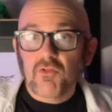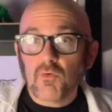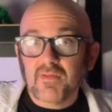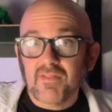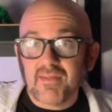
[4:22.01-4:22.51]

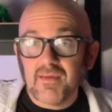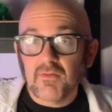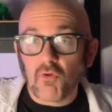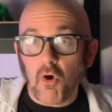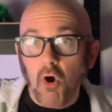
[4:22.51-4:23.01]
as you can
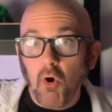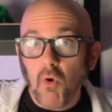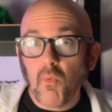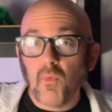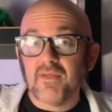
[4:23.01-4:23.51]
see, it's
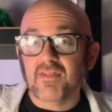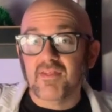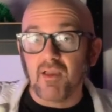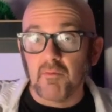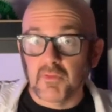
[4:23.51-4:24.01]

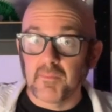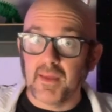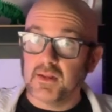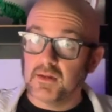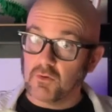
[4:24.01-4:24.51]
always
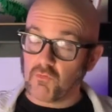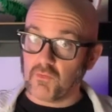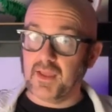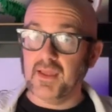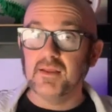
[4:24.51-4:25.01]
sublimating and
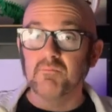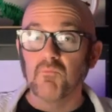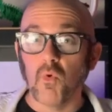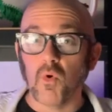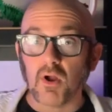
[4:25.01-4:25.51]

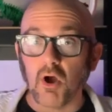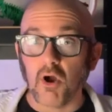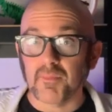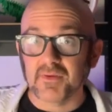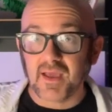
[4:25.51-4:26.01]
creating more
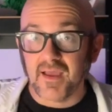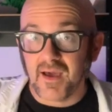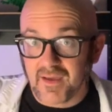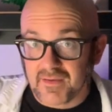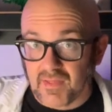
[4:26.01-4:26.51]
carbon
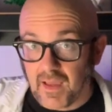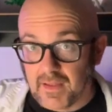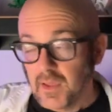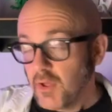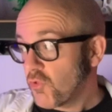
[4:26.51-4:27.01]

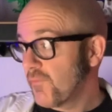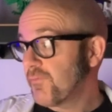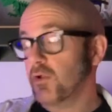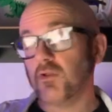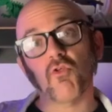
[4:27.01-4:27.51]
dioxide.
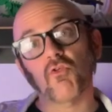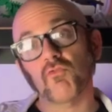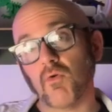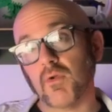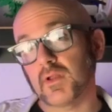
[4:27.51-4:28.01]
So if you're going to
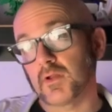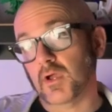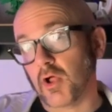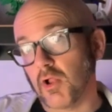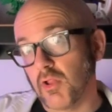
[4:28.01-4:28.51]
store it
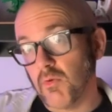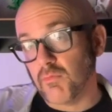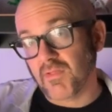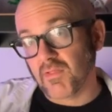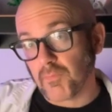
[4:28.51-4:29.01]
in a
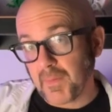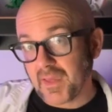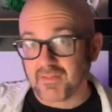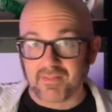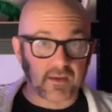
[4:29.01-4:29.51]
closed
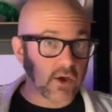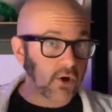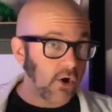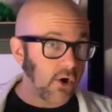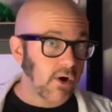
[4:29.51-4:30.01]
space like
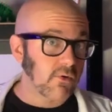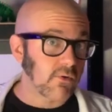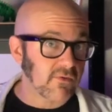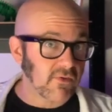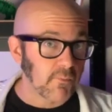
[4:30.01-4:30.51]
a
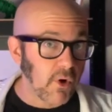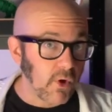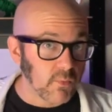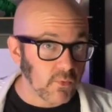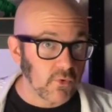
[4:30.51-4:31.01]
car or a
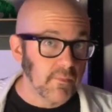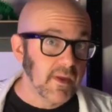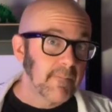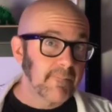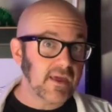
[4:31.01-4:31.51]
small
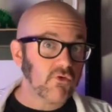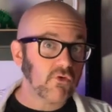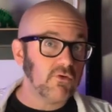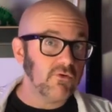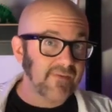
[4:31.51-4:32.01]
room,
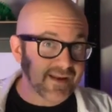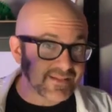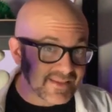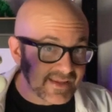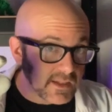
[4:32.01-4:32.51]
make sure you've
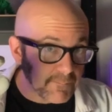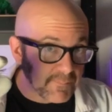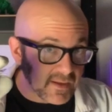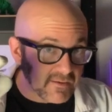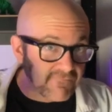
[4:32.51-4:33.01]
got a little
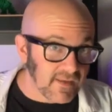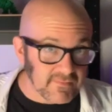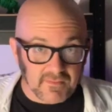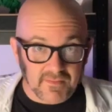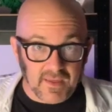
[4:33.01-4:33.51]
bit of
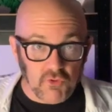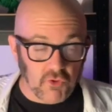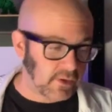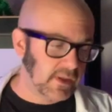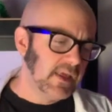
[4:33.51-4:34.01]

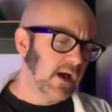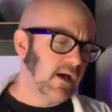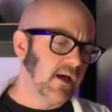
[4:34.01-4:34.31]
ventilation.